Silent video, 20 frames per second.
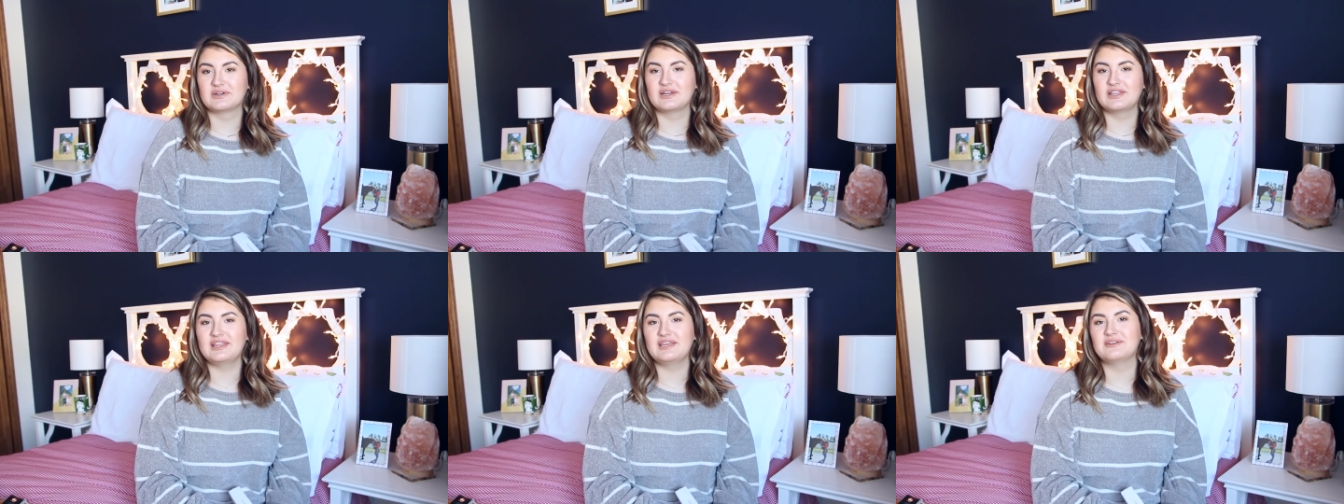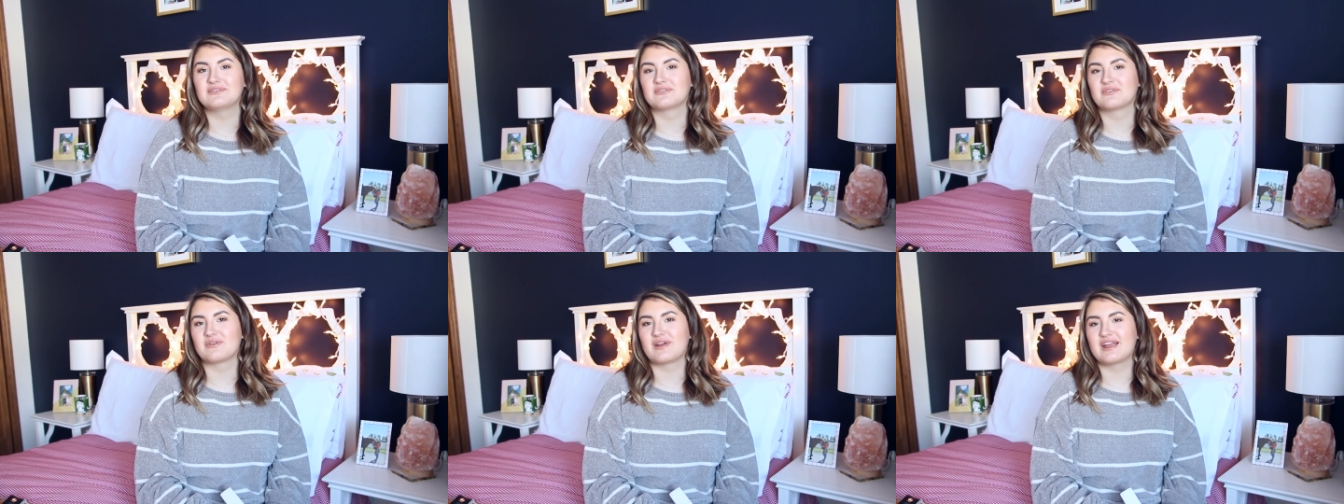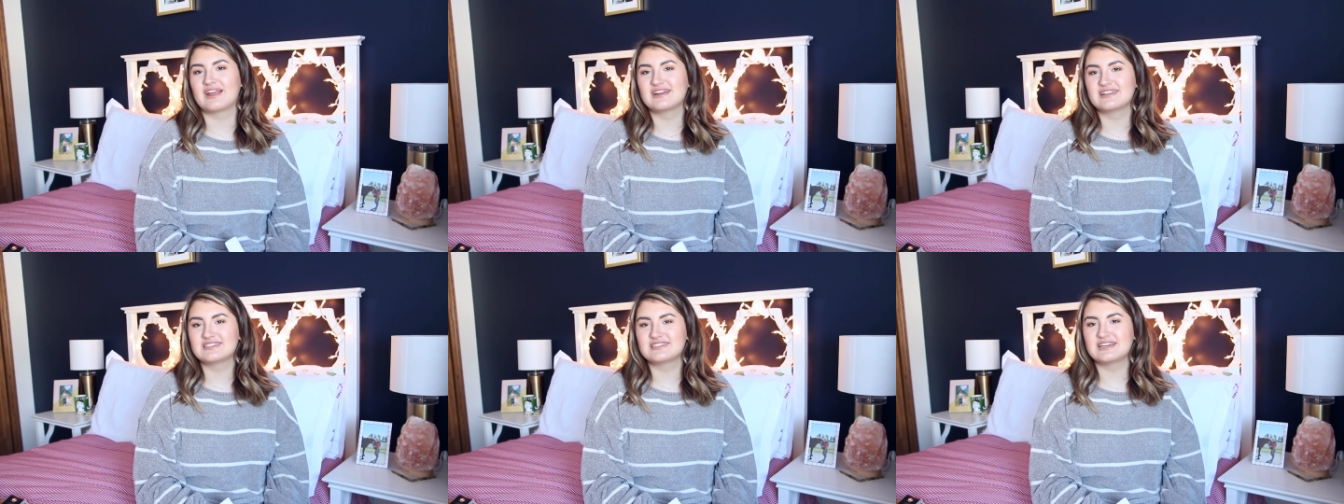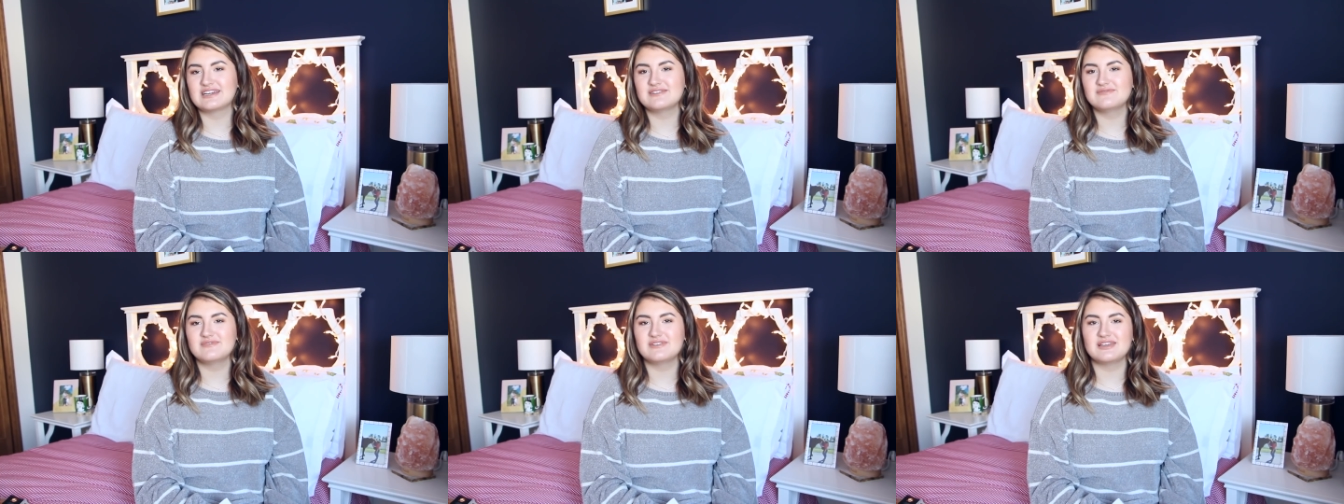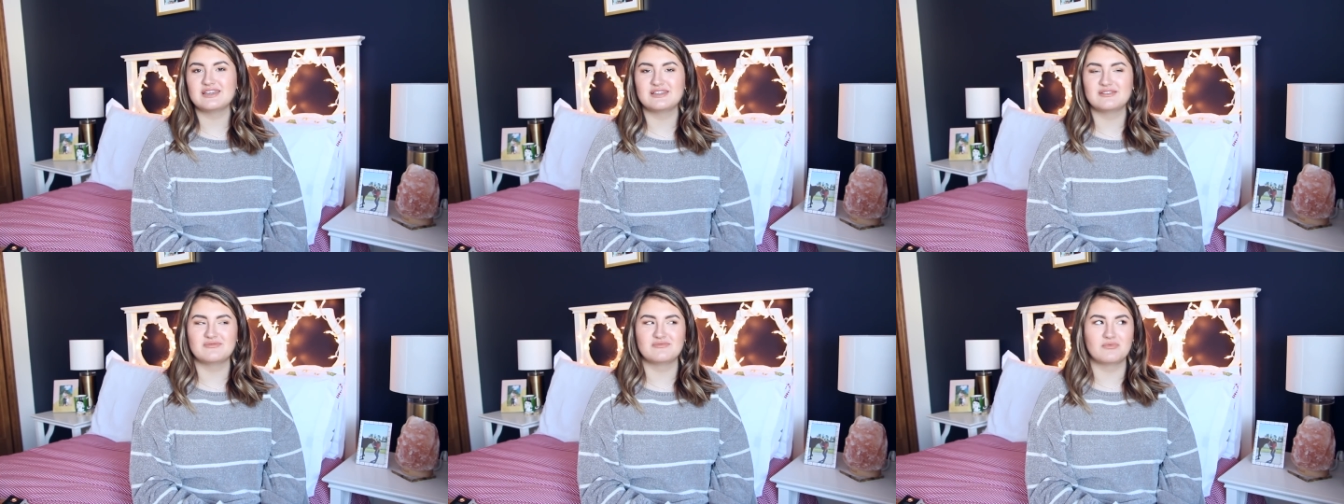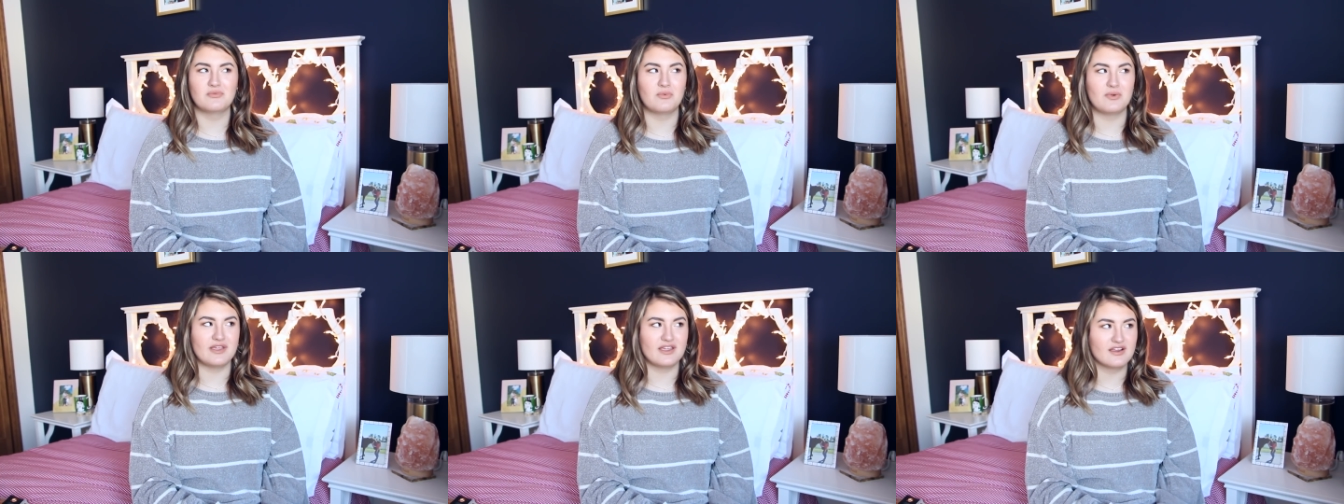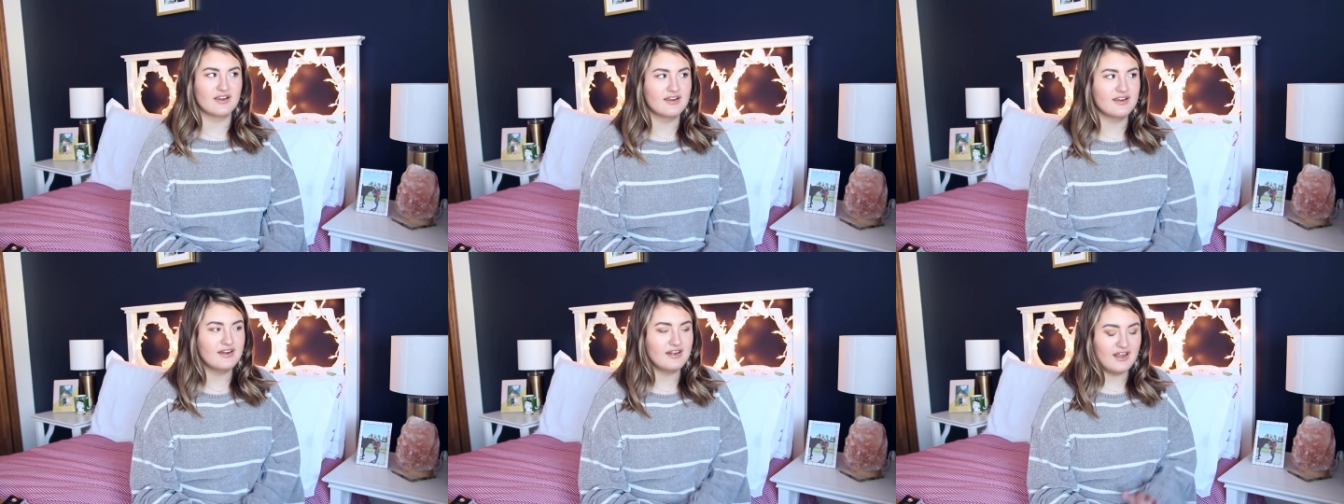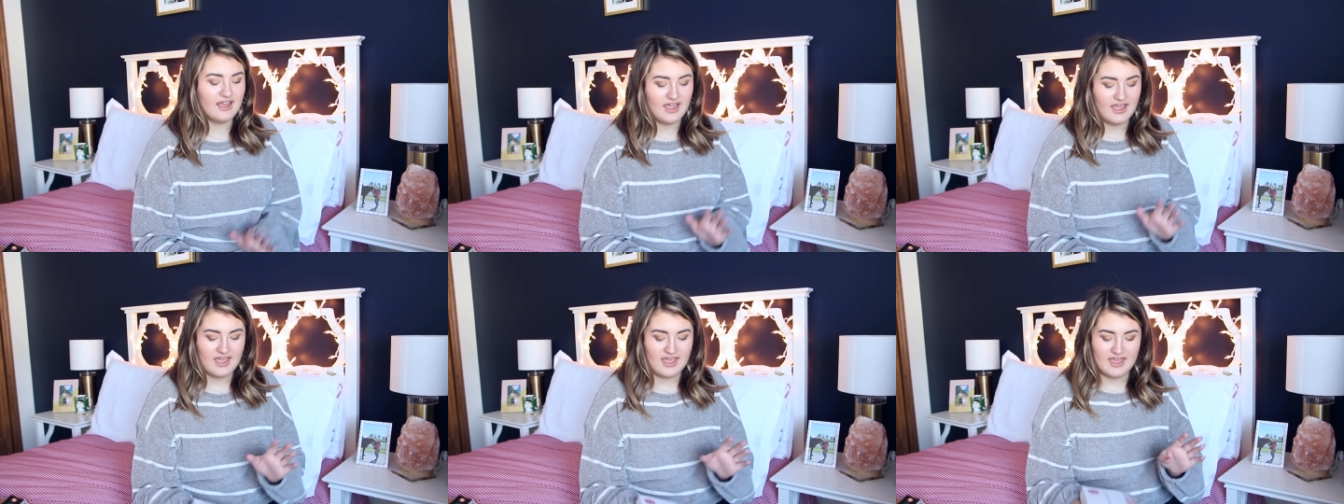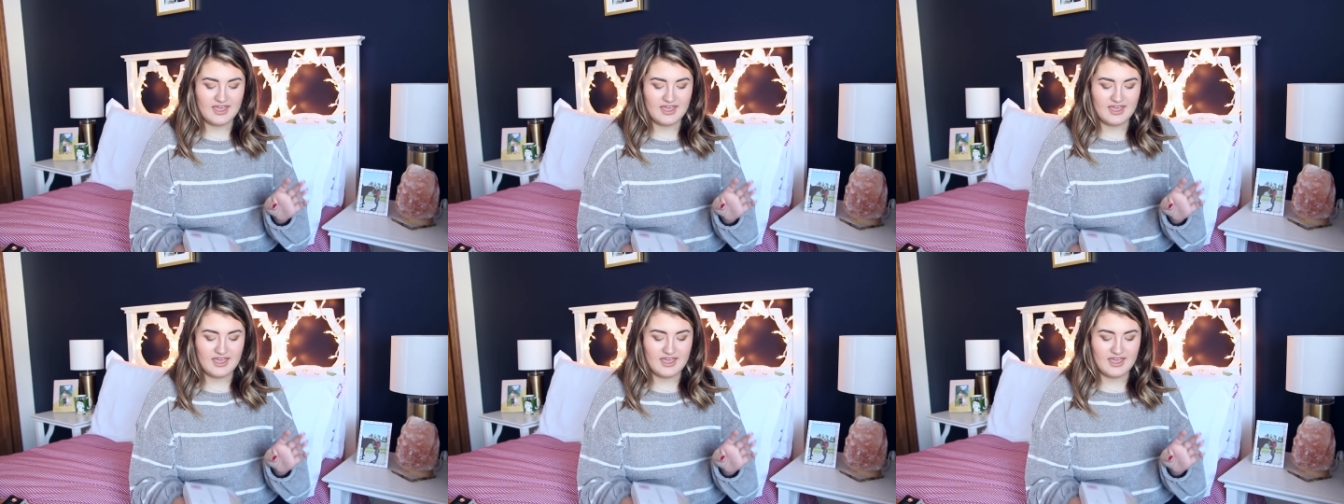really random and weird.